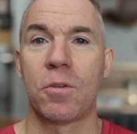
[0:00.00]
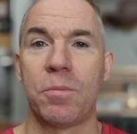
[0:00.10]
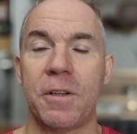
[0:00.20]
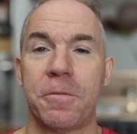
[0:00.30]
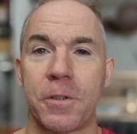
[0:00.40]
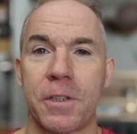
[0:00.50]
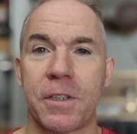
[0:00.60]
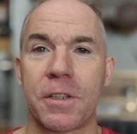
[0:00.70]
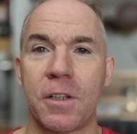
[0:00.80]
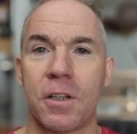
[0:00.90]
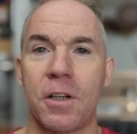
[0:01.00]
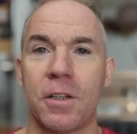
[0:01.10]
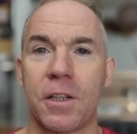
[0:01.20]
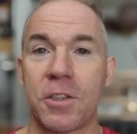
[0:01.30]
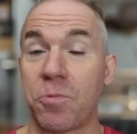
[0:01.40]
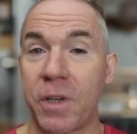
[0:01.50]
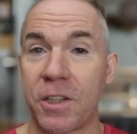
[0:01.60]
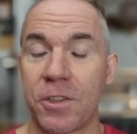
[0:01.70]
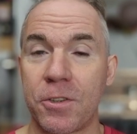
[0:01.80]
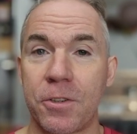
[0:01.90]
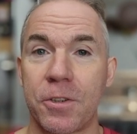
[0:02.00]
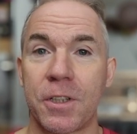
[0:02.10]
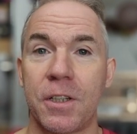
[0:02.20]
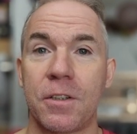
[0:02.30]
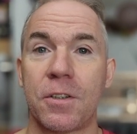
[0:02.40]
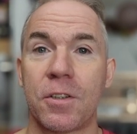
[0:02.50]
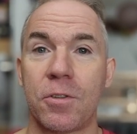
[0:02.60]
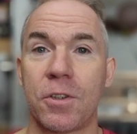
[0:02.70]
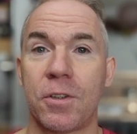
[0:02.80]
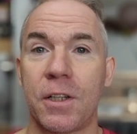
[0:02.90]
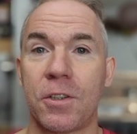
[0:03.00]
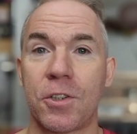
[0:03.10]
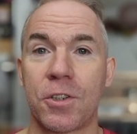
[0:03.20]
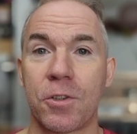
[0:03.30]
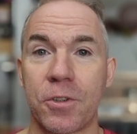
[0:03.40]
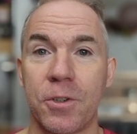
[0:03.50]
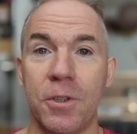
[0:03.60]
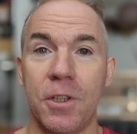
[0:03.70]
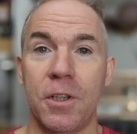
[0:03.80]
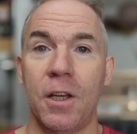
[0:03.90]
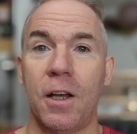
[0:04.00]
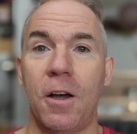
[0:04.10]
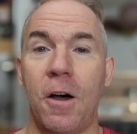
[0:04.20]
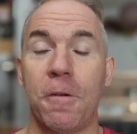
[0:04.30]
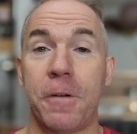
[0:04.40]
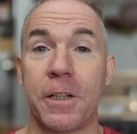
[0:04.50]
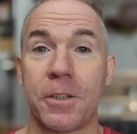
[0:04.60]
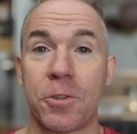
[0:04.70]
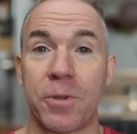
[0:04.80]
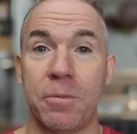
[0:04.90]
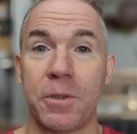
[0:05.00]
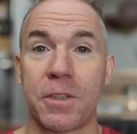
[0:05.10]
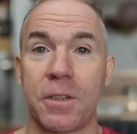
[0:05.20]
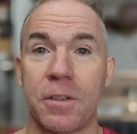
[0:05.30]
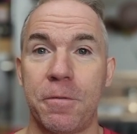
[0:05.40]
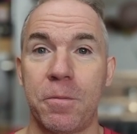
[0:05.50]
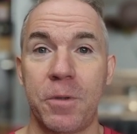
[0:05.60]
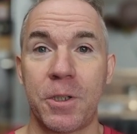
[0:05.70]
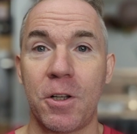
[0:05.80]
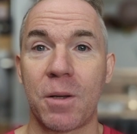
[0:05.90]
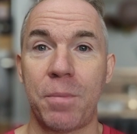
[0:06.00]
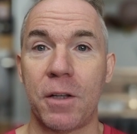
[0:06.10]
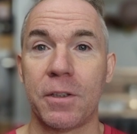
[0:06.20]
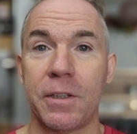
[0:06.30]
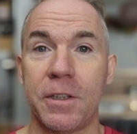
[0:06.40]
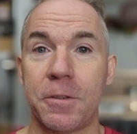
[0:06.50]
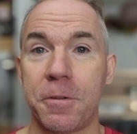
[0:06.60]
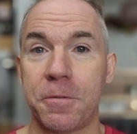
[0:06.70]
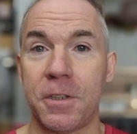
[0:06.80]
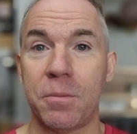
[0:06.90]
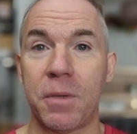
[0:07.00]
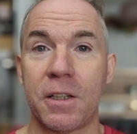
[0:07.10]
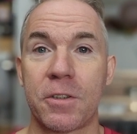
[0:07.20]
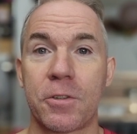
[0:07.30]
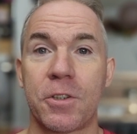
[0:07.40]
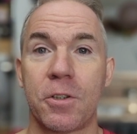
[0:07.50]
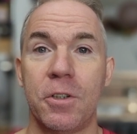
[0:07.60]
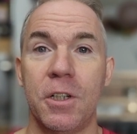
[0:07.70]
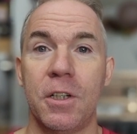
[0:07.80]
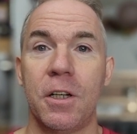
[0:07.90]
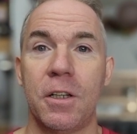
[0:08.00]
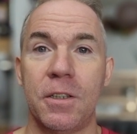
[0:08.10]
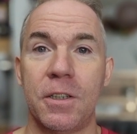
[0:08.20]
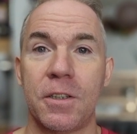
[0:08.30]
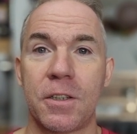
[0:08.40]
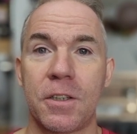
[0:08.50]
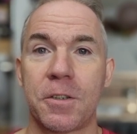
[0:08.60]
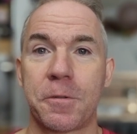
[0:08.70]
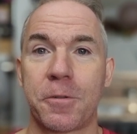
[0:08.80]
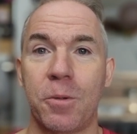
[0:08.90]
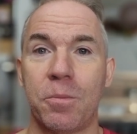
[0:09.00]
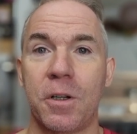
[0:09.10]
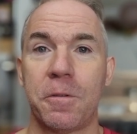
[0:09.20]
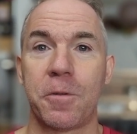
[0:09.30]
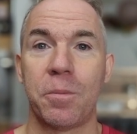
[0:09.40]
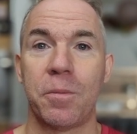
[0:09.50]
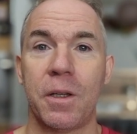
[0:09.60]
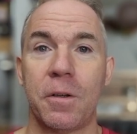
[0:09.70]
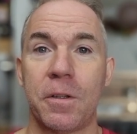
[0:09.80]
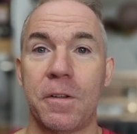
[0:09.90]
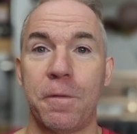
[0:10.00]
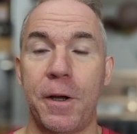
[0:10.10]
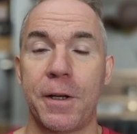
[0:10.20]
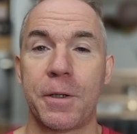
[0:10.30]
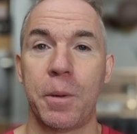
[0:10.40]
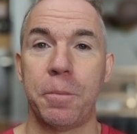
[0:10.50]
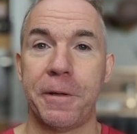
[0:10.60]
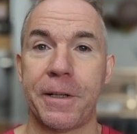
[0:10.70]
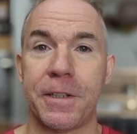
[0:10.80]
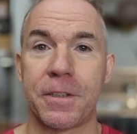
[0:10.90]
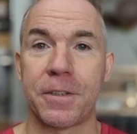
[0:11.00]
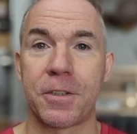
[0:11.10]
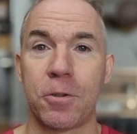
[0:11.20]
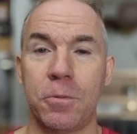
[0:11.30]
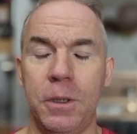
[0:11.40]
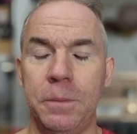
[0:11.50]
of my friends got actually rashes on her skin, and so that just shows you how far it travels. And I think we talk about at least 15 miles or so in distance from the fire places. So